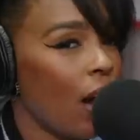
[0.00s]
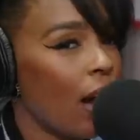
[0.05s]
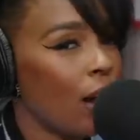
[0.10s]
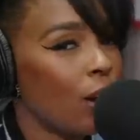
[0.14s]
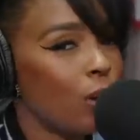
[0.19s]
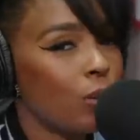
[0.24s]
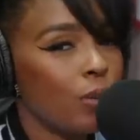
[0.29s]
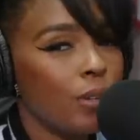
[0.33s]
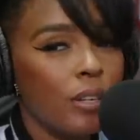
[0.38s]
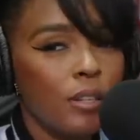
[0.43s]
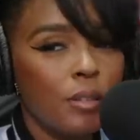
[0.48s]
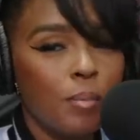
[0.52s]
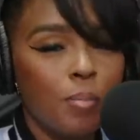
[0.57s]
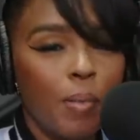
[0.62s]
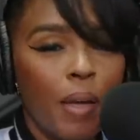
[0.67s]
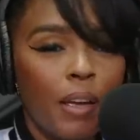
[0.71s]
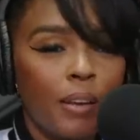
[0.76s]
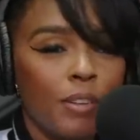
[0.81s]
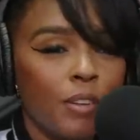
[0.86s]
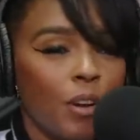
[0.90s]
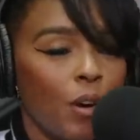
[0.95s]
I don't need to
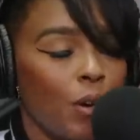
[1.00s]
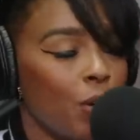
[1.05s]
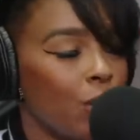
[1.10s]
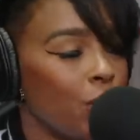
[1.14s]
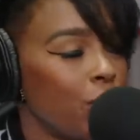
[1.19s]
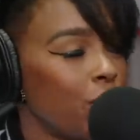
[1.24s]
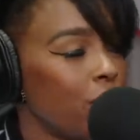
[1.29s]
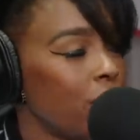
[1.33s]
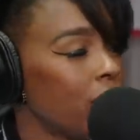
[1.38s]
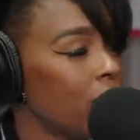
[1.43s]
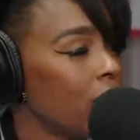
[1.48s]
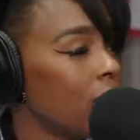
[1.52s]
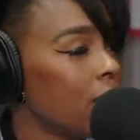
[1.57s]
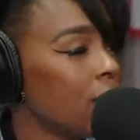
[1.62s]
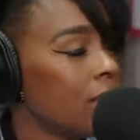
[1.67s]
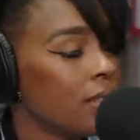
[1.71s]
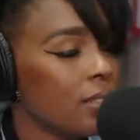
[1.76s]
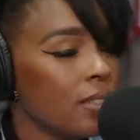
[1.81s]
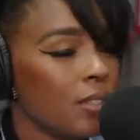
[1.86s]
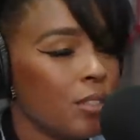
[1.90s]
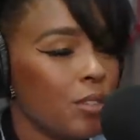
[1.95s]
make no,
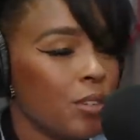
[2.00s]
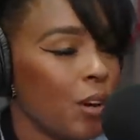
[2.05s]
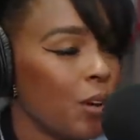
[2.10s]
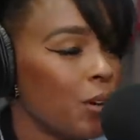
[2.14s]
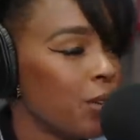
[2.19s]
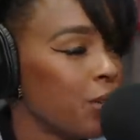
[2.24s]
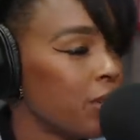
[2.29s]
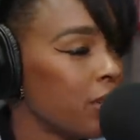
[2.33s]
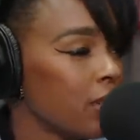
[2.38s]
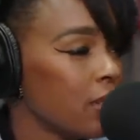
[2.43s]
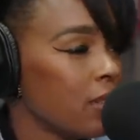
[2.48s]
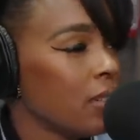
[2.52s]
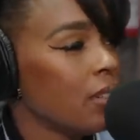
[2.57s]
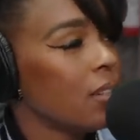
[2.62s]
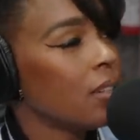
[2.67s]
you know,